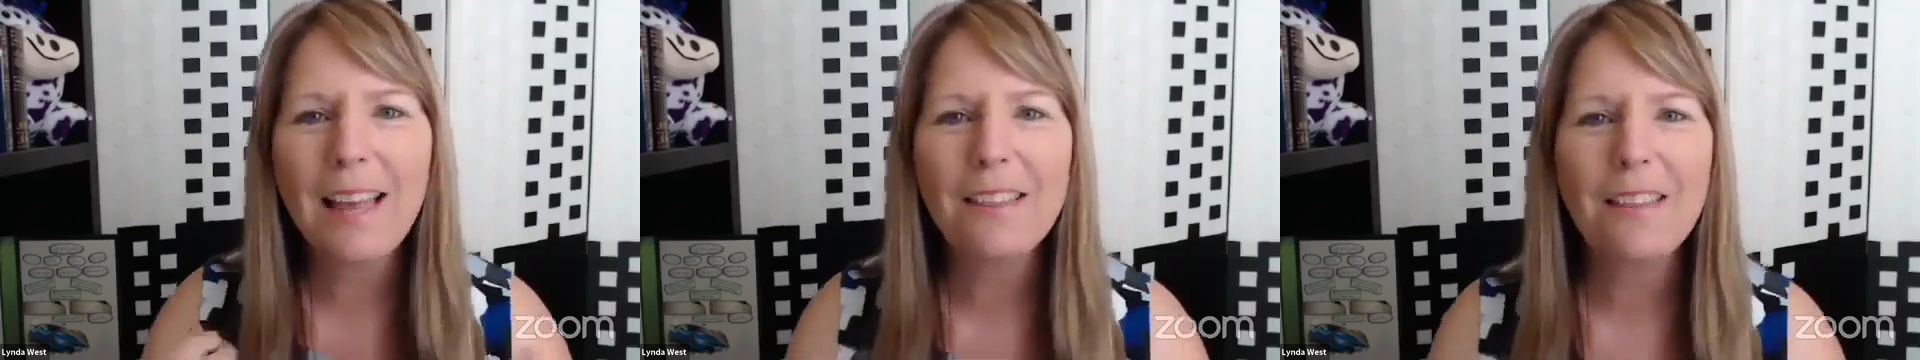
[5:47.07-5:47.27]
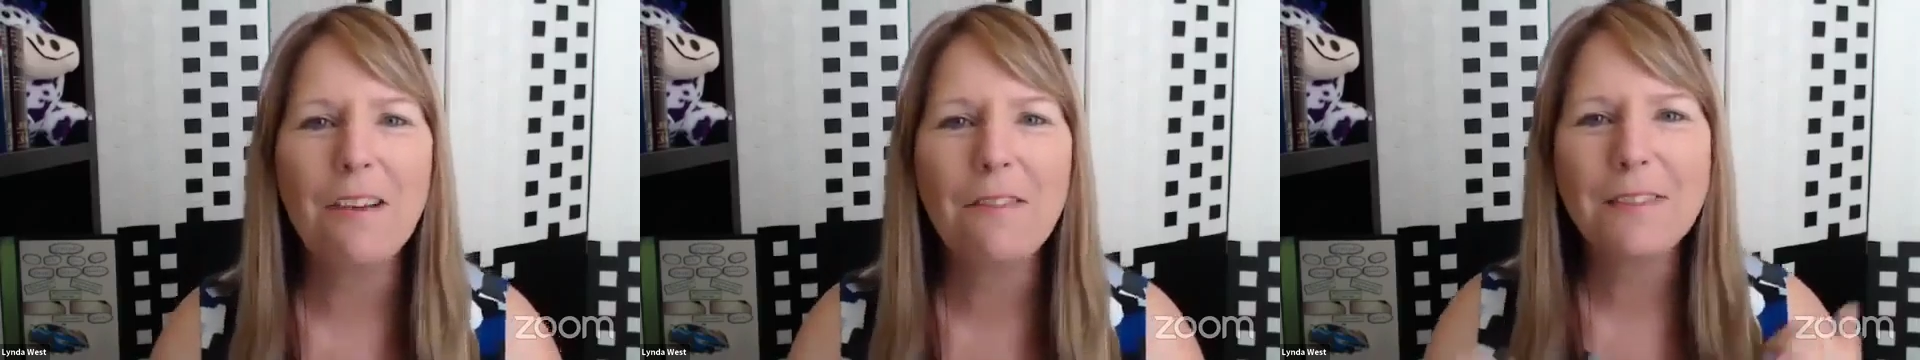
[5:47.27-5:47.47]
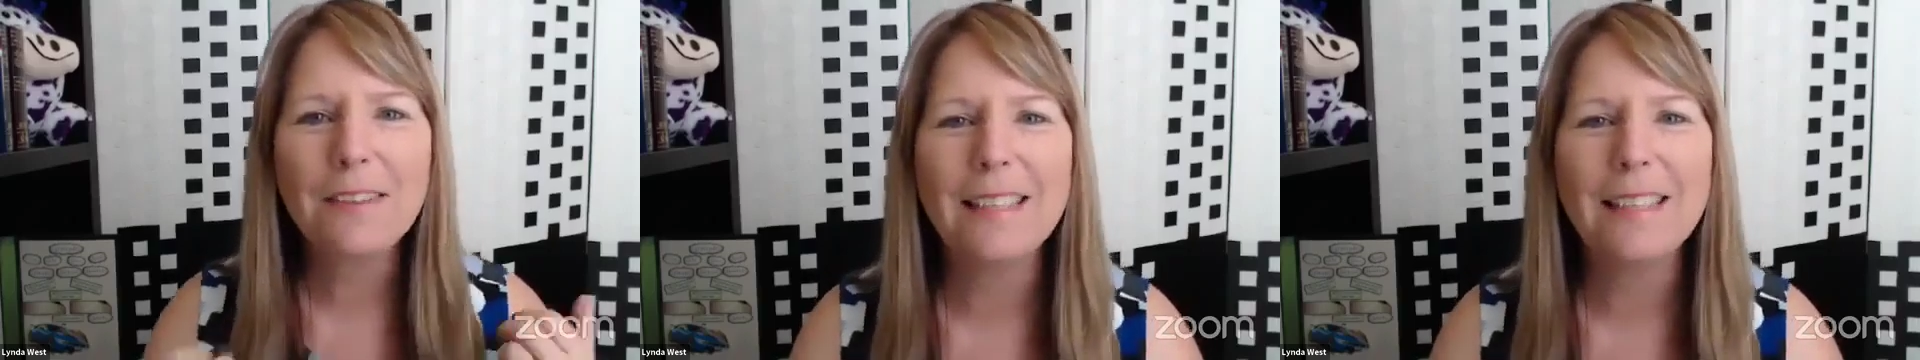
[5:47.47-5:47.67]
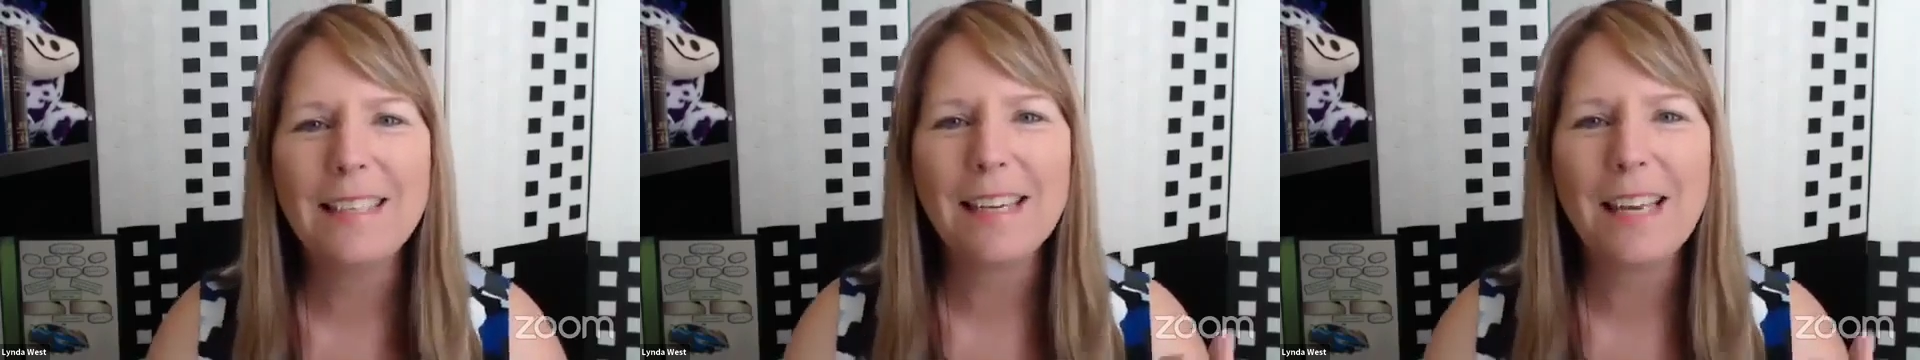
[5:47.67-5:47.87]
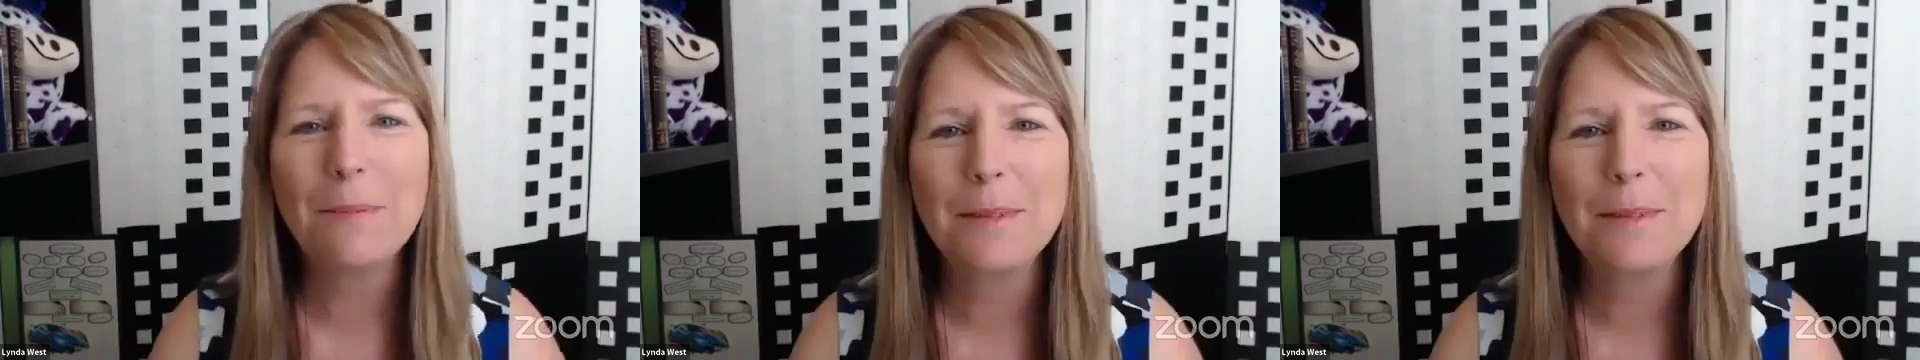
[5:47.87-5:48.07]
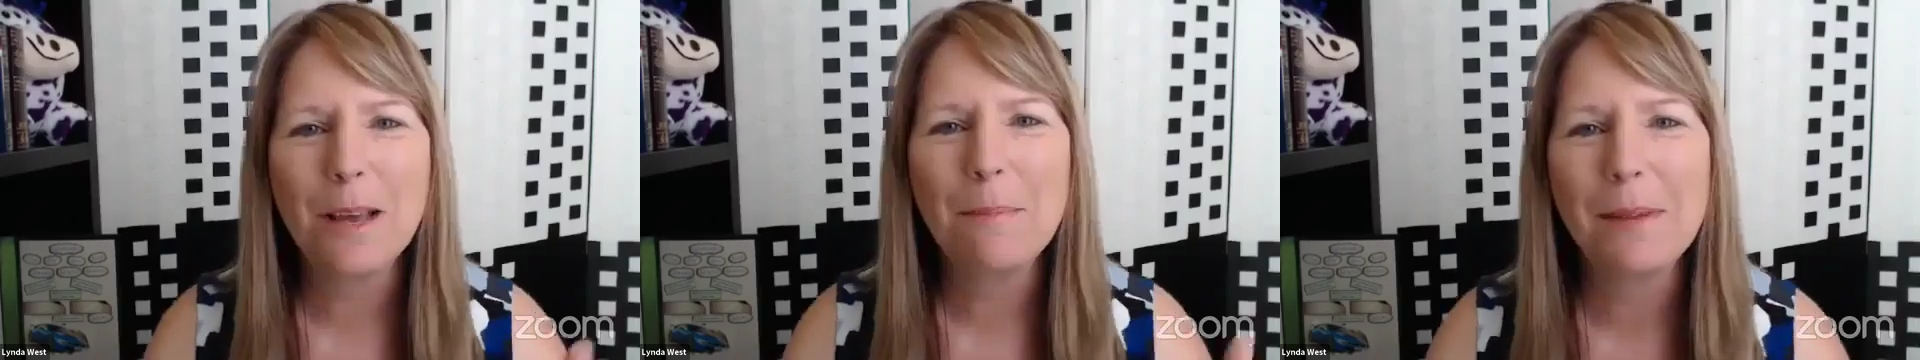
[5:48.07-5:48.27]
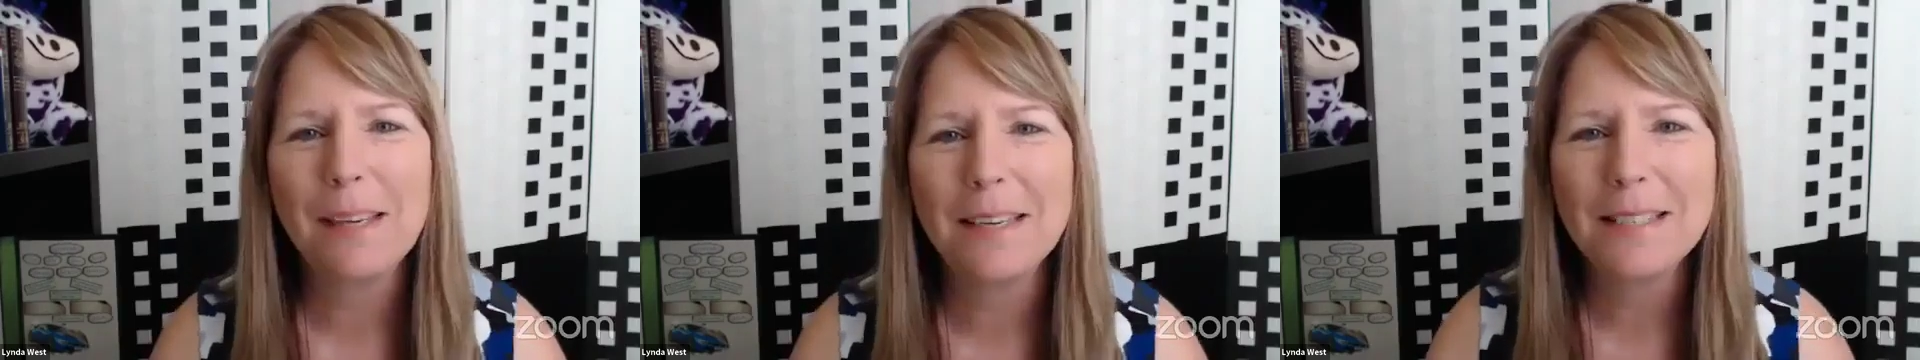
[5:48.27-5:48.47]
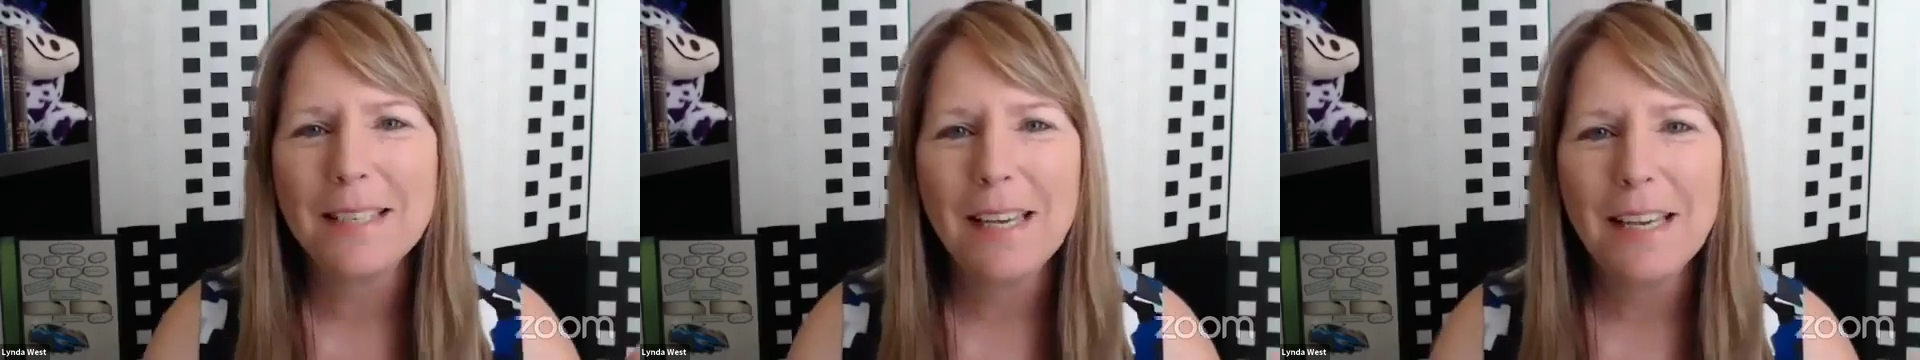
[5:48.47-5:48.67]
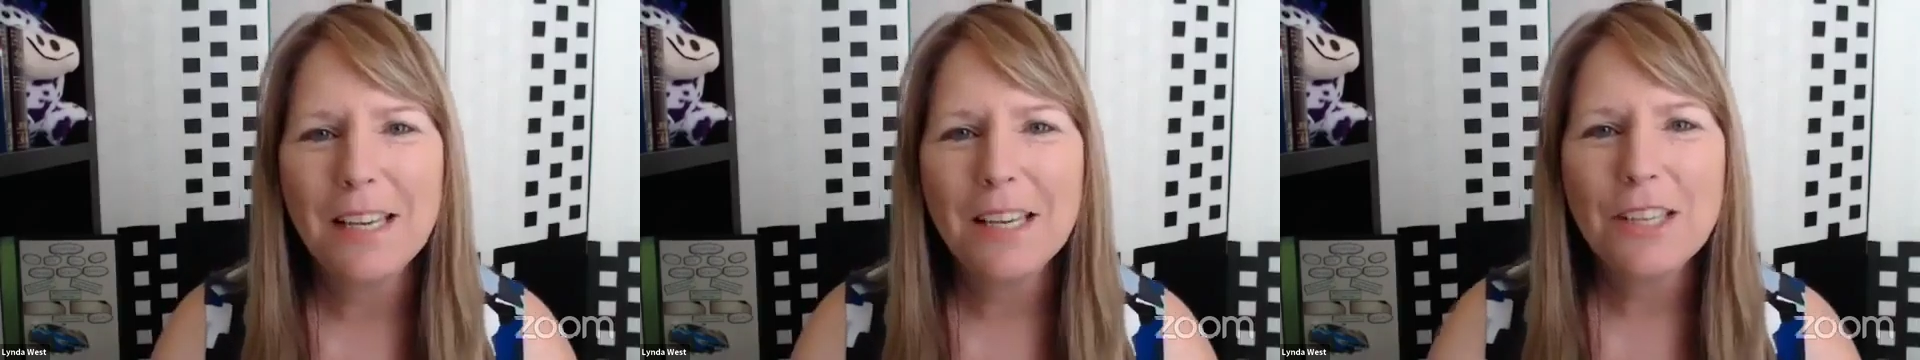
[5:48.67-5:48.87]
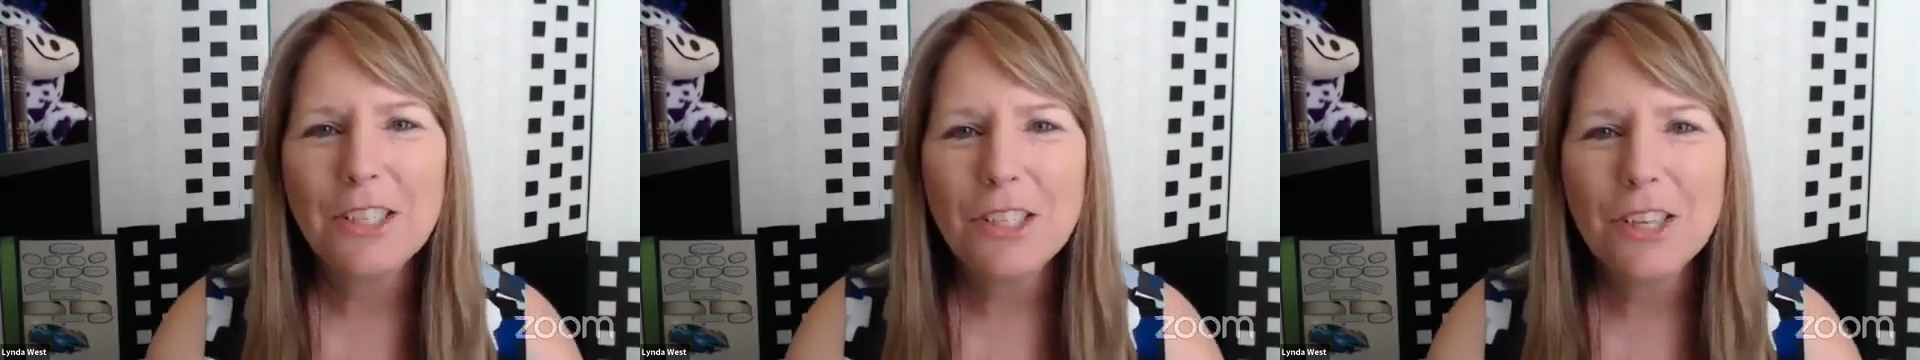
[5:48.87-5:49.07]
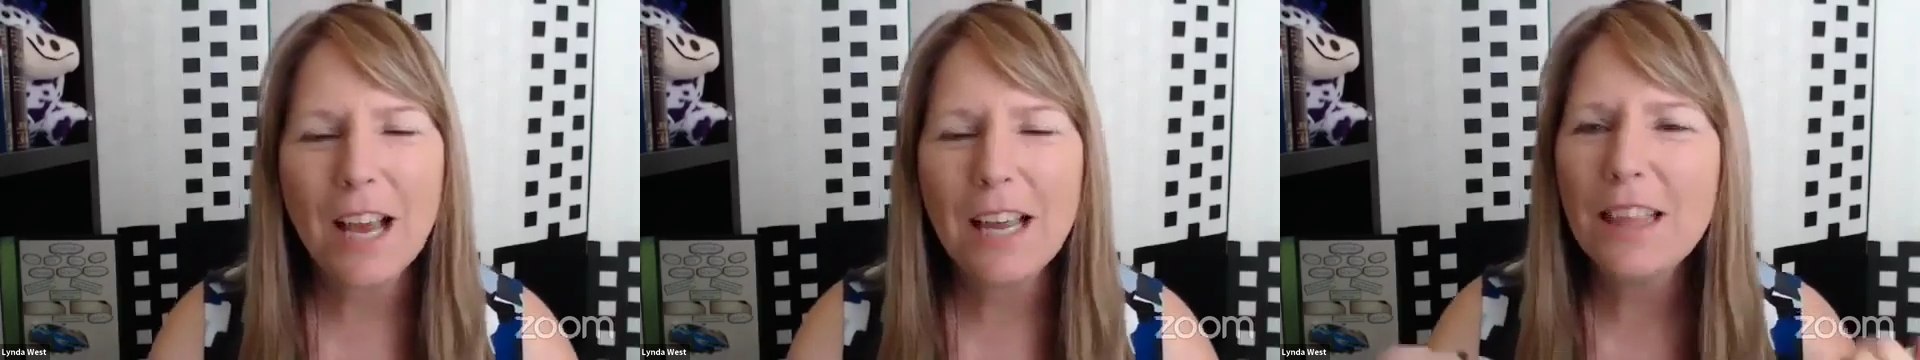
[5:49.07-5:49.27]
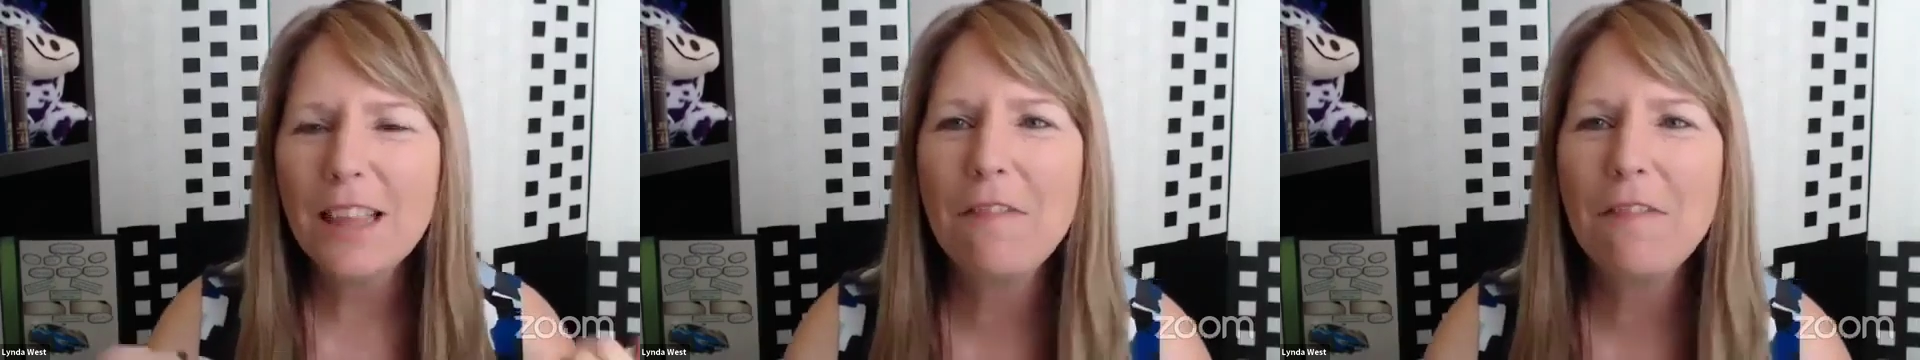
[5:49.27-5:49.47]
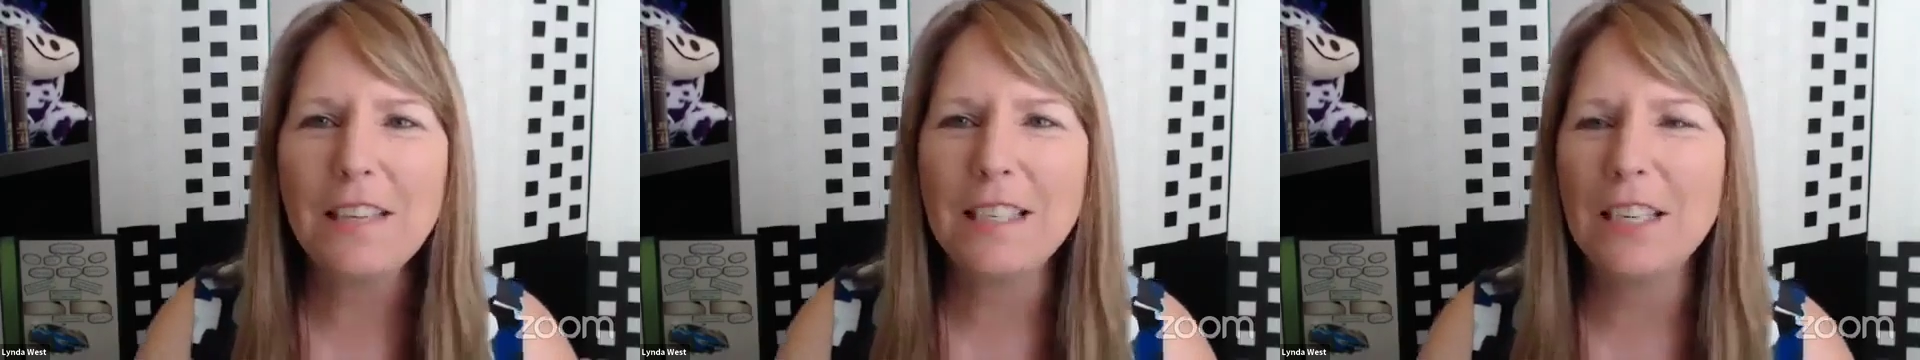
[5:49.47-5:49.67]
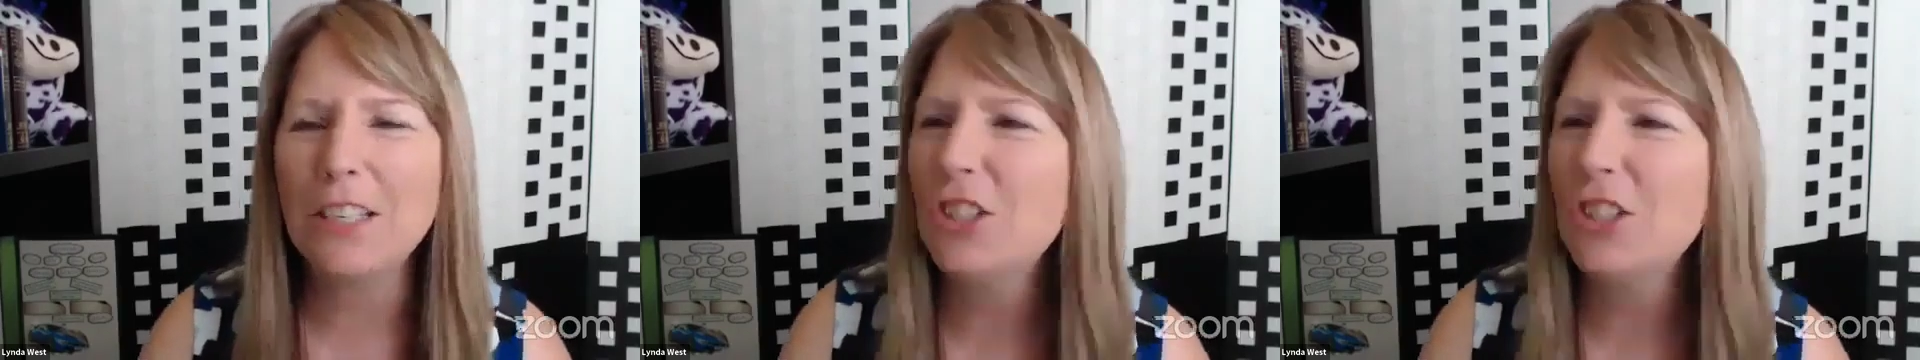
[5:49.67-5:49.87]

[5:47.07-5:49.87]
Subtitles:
I love when Linda comes on because I love Linda.